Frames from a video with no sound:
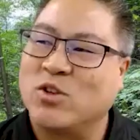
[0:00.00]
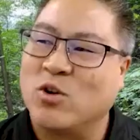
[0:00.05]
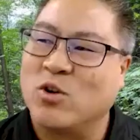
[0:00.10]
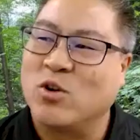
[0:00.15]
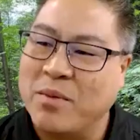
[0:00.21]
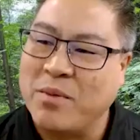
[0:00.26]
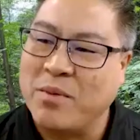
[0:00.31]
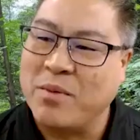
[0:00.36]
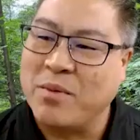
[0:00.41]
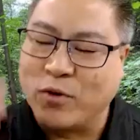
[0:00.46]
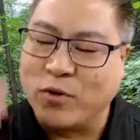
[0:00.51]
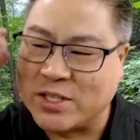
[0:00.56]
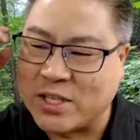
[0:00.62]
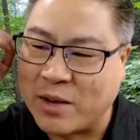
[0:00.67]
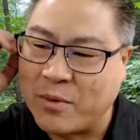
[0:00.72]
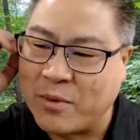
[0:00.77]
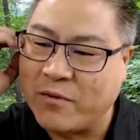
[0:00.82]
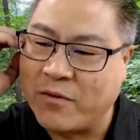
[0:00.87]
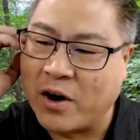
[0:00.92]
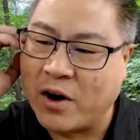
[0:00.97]
so maybe for
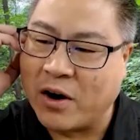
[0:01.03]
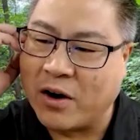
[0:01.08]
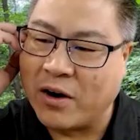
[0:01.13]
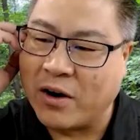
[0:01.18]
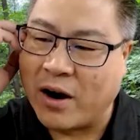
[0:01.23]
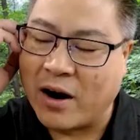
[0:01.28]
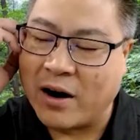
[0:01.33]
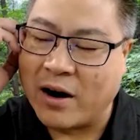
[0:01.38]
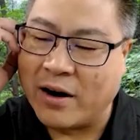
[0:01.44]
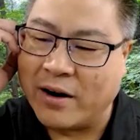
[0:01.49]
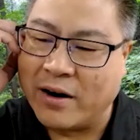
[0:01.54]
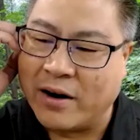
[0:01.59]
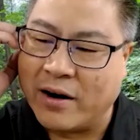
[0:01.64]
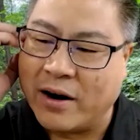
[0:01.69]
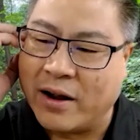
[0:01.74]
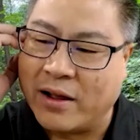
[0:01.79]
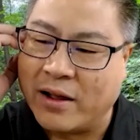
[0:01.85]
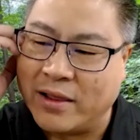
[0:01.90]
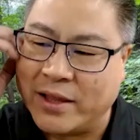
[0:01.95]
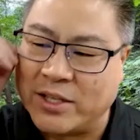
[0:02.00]
some of our
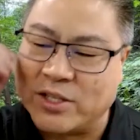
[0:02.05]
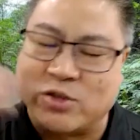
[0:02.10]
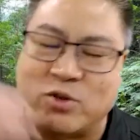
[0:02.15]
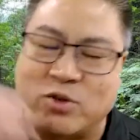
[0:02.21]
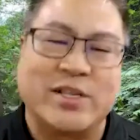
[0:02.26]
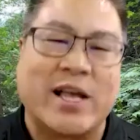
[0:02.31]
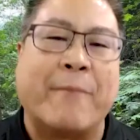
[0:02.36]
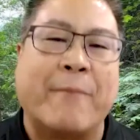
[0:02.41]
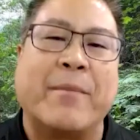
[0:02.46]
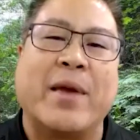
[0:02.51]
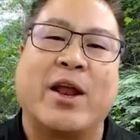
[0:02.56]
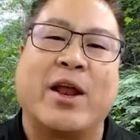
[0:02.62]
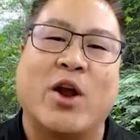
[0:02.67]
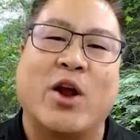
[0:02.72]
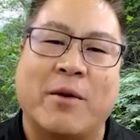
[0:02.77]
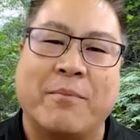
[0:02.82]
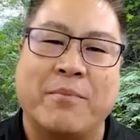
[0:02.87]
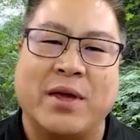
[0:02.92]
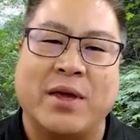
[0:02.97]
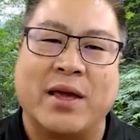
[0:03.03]
listeners that may
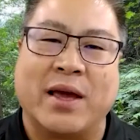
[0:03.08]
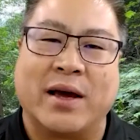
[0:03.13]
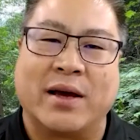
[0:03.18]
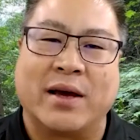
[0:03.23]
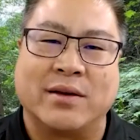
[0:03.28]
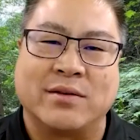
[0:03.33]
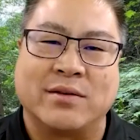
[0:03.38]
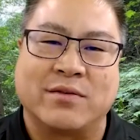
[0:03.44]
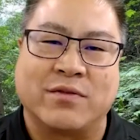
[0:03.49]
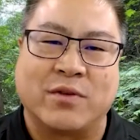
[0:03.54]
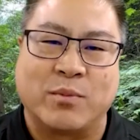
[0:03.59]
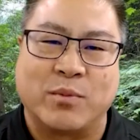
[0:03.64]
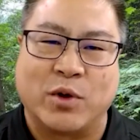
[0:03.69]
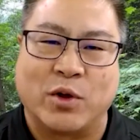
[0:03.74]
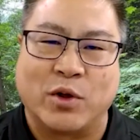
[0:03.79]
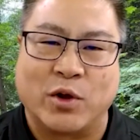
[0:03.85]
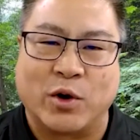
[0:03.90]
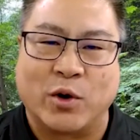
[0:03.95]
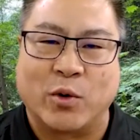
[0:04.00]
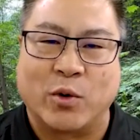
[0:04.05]
not be as
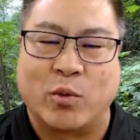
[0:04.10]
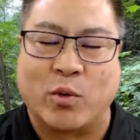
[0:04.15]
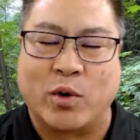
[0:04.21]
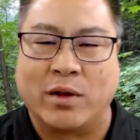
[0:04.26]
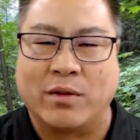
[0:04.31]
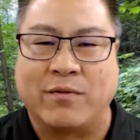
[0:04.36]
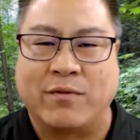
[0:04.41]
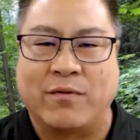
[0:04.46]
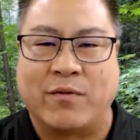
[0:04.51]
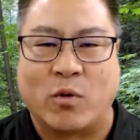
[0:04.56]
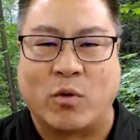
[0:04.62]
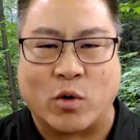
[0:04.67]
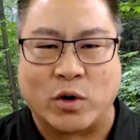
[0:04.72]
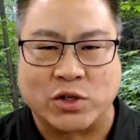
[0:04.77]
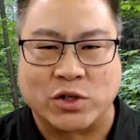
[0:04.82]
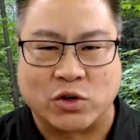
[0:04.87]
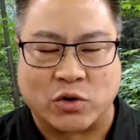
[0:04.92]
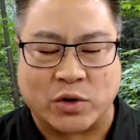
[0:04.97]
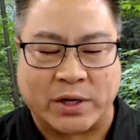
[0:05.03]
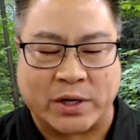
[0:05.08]
familiar with
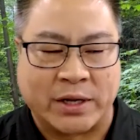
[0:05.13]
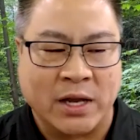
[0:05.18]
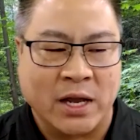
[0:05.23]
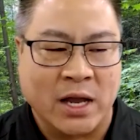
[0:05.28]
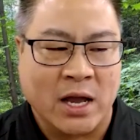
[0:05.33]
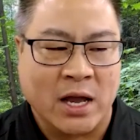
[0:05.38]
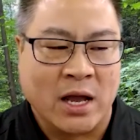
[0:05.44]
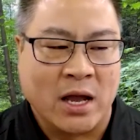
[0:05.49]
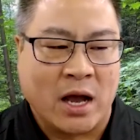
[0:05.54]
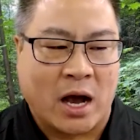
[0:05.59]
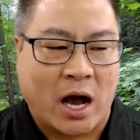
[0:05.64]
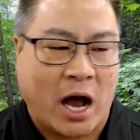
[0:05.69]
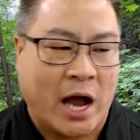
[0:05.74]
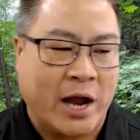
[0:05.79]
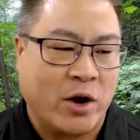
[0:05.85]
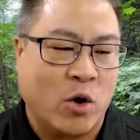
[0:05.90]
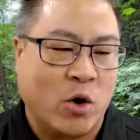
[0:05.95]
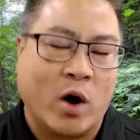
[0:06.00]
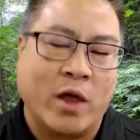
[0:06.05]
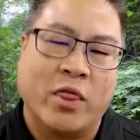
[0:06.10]
forestry, I
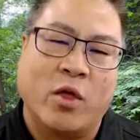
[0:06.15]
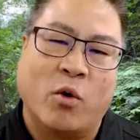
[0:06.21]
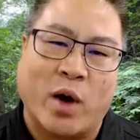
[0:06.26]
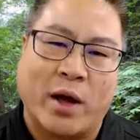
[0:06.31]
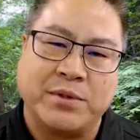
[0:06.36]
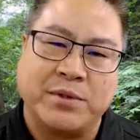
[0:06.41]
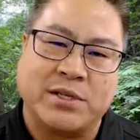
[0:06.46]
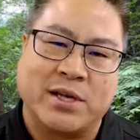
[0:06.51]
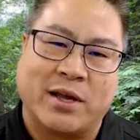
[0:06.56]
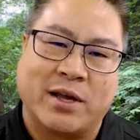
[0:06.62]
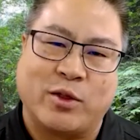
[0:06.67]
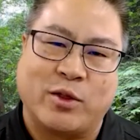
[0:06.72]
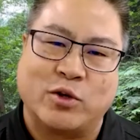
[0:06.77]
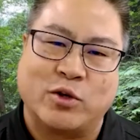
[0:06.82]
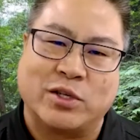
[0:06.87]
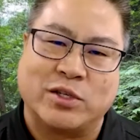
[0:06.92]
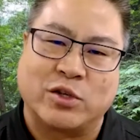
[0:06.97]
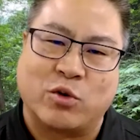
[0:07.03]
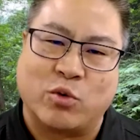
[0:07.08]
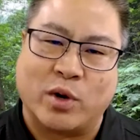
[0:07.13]
know on the website there's
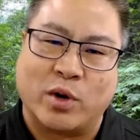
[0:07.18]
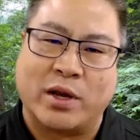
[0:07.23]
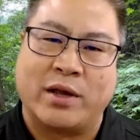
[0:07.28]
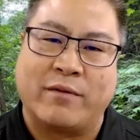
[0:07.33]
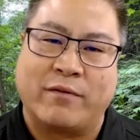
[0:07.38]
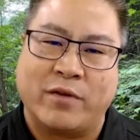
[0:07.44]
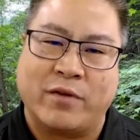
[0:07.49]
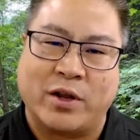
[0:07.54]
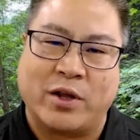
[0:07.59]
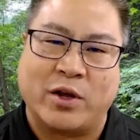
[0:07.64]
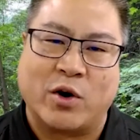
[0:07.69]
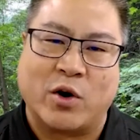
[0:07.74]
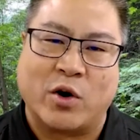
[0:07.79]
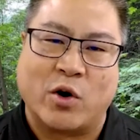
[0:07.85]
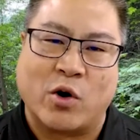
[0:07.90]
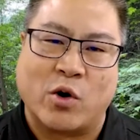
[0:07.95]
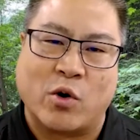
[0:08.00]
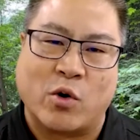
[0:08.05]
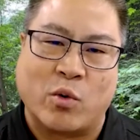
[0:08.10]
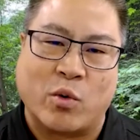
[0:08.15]
this great
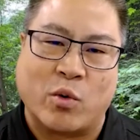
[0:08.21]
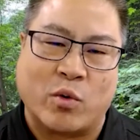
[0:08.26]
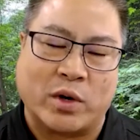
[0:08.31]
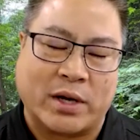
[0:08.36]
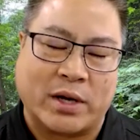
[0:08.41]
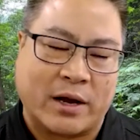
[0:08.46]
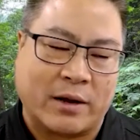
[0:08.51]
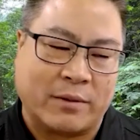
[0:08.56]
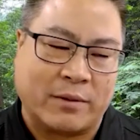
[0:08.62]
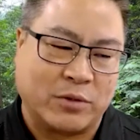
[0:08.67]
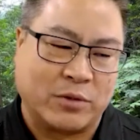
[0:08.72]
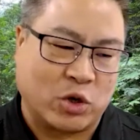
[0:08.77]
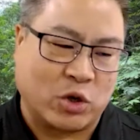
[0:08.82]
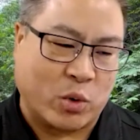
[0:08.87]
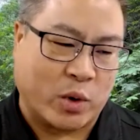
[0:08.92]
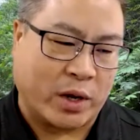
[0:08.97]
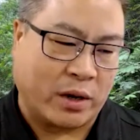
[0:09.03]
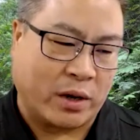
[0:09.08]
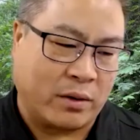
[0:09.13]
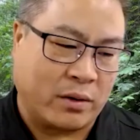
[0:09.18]
video
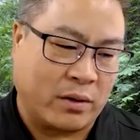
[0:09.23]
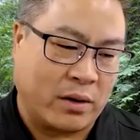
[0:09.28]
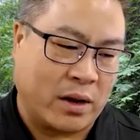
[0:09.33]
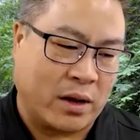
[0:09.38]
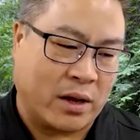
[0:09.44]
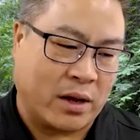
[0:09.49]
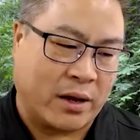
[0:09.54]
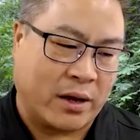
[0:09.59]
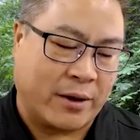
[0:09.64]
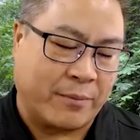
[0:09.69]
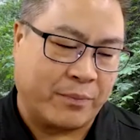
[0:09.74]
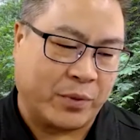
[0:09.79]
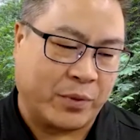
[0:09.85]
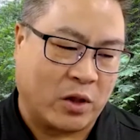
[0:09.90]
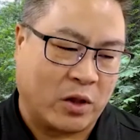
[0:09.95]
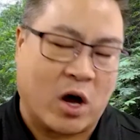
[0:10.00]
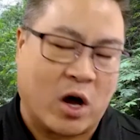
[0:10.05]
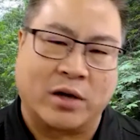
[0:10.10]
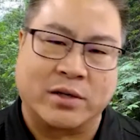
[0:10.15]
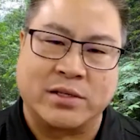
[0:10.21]
showing
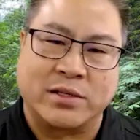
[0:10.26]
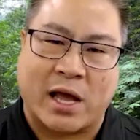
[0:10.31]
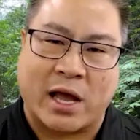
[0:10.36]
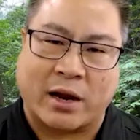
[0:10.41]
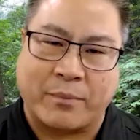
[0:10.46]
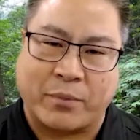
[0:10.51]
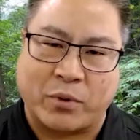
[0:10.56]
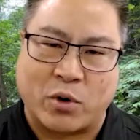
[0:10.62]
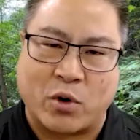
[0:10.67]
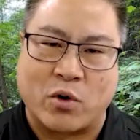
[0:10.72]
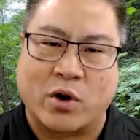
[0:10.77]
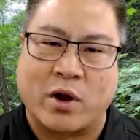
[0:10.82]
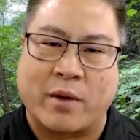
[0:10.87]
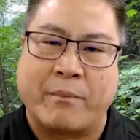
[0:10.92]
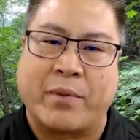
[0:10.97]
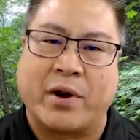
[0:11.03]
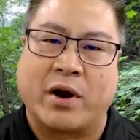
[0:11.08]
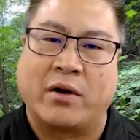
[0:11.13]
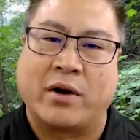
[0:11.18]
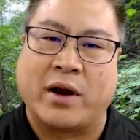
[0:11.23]
LogStackPRO
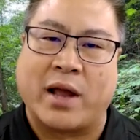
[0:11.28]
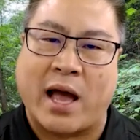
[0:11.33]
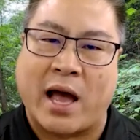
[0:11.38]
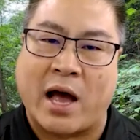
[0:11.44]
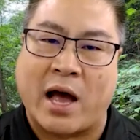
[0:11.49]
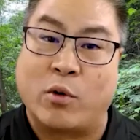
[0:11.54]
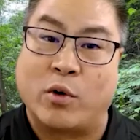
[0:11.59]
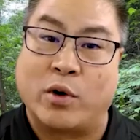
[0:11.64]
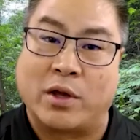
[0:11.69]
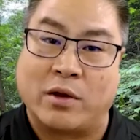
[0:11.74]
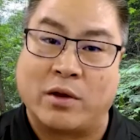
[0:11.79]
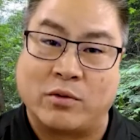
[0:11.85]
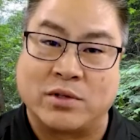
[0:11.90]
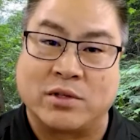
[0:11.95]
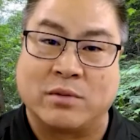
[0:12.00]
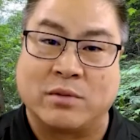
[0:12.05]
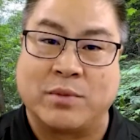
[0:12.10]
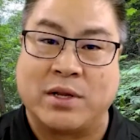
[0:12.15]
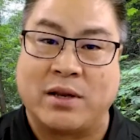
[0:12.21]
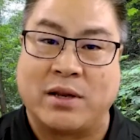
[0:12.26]
compared to how it used
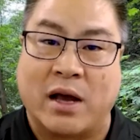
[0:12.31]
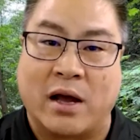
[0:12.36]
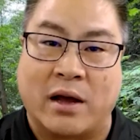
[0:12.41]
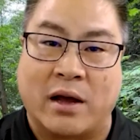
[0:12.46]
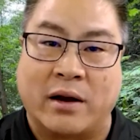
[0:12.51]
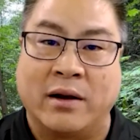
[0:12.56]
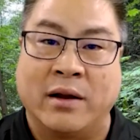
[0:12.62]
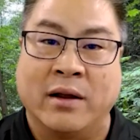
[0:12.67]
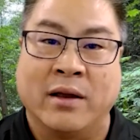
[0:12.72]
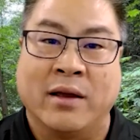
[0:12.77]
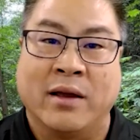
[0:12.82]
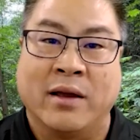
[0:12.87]
to be done.